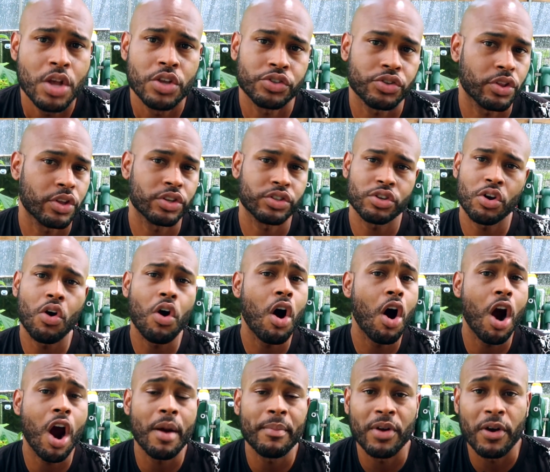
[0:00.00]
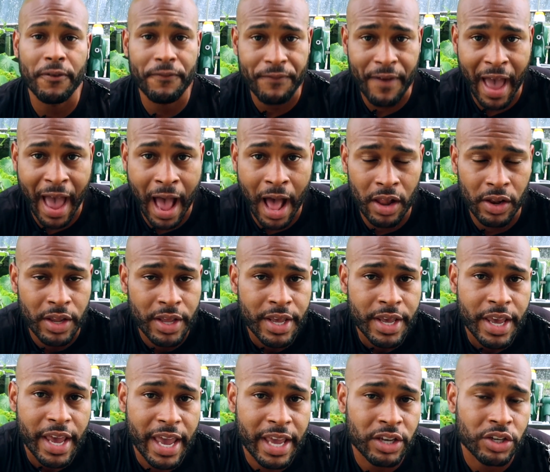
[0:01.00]
So there's no harm, no foul
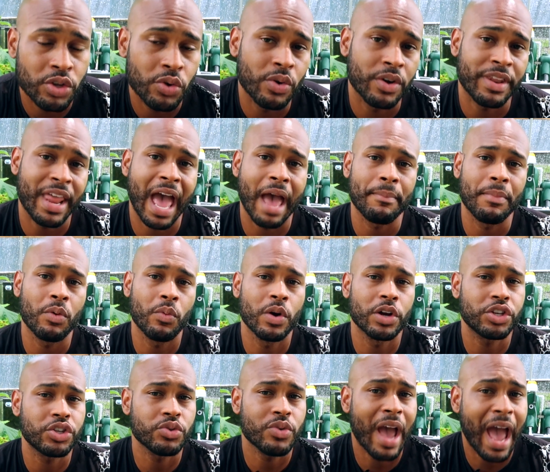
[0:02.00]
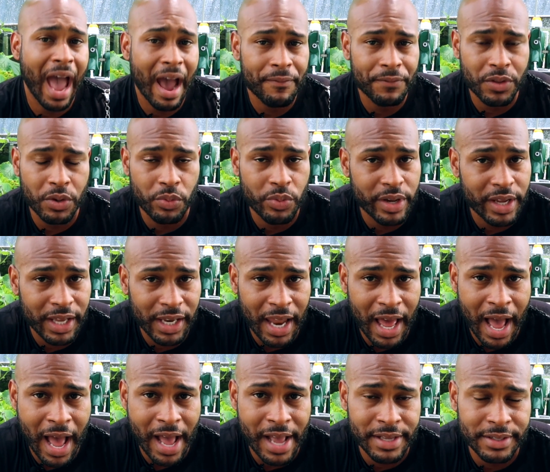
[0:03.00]
in doing that. But what you have to
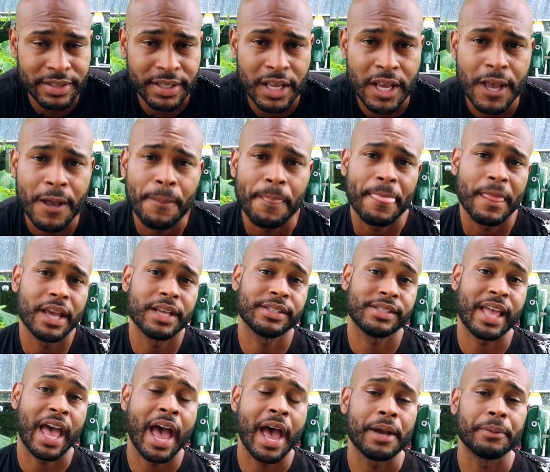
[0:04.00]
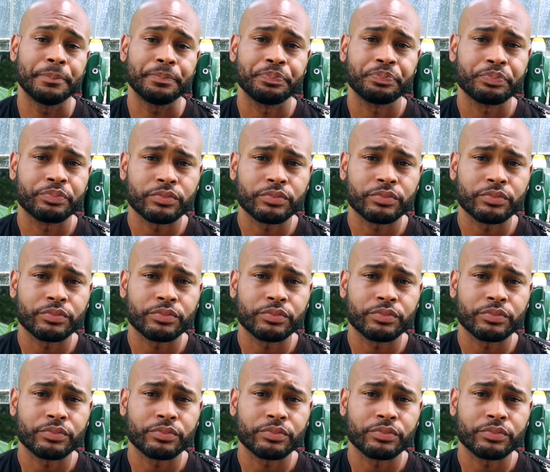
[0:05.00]
realize is that